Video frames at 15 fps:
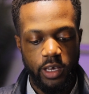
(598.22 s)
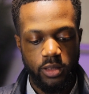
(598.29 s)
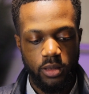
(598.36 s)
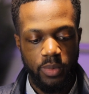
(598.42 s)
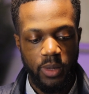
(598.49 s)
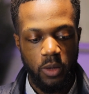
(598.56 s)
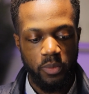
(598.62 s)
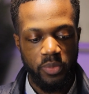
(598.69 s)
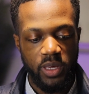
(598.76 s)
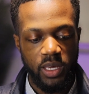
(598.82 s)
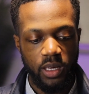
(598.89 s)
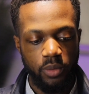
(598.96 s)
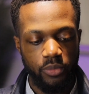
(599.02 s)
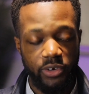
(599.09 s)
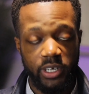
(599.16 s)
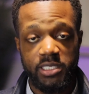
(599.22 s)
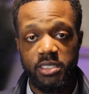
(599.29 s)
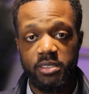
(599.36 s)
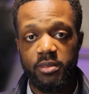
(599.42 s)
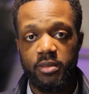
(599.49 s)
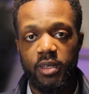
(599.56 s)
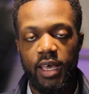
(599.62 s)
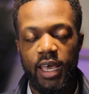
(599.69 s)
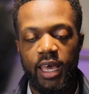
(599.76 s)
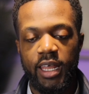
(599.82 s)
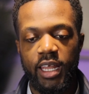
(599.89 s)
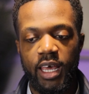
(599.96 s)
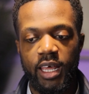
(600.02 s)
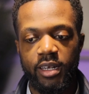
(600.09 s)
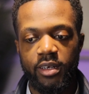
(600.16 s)
about being present
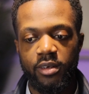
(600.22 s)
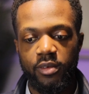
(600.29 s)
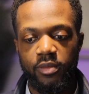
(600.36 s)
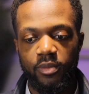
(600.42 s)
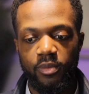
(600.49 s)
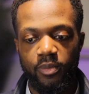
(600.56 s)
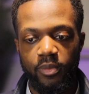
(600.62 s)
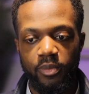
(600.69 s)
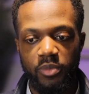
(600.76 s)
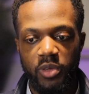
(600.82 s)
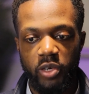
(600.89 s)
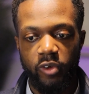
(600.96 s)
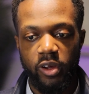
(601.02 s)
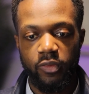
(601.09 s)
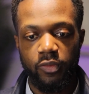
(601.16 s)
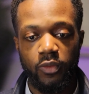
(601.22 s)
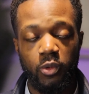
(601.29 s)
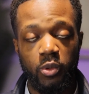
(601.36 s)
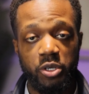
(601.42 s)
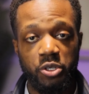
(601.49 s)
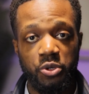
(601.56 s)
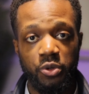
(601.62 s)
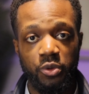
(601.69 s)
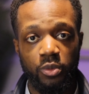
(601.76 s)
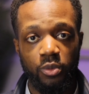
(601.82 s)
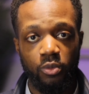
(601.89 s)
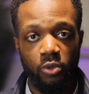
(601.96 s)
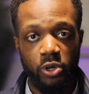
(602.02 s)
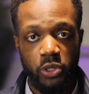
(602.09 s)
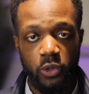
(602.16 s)
and being grateful for
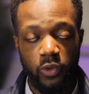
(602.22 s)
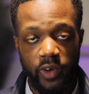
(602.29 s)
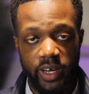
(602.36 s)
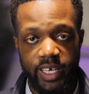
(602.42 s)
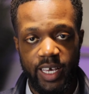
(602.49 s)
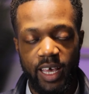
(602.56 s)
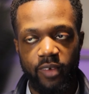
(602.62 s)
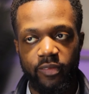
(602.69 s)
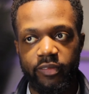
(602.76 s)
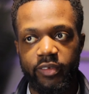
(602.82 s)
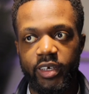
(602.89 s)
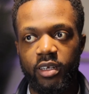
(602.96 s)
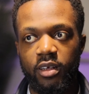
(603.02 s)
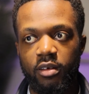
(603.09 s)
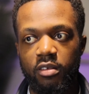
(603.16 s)
what you already have, and